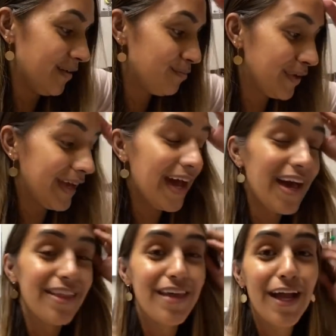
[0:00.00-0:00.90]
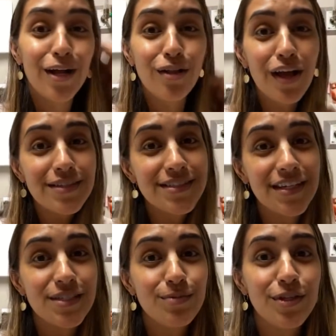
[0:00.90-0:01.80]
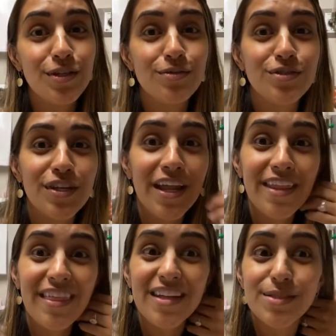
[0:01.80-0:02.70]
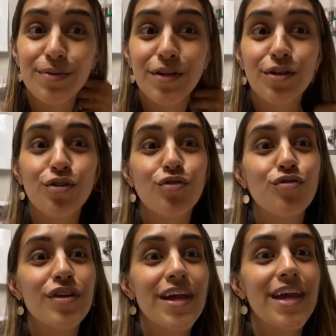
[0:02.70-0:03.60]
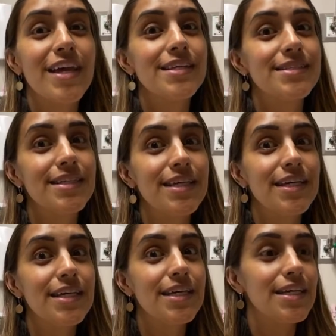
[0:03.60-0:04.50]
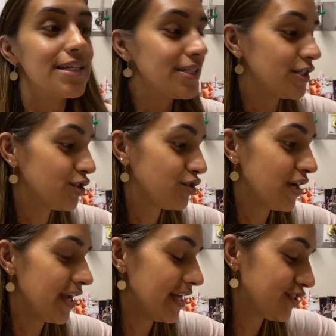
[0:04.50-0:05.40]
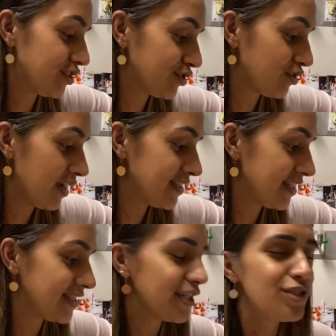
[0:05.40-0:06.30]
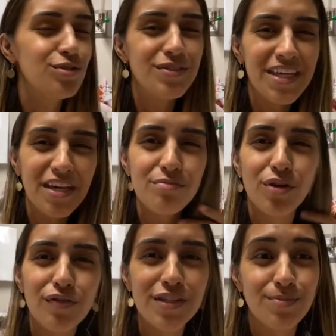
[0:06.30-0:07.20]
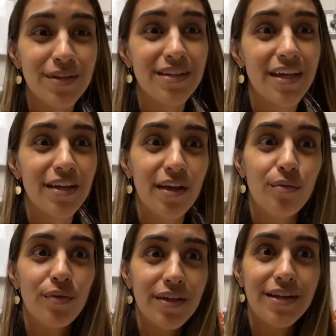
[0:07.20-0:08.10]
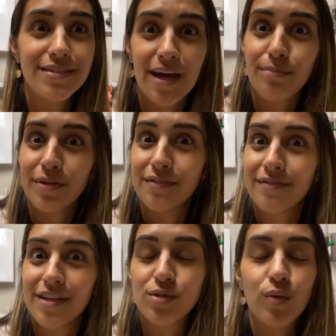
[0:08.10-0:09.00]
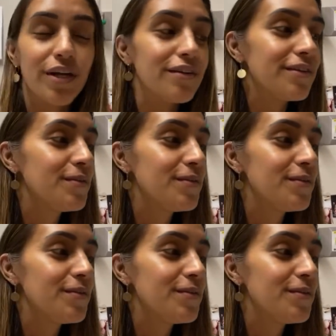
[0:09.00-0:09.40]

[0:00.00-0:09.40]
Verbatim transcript: but yeah, the hair loss thing has been huge today. That's been crazy cra- it's just crazy to see because you see it in movies, but it like it really does happen. It's weird.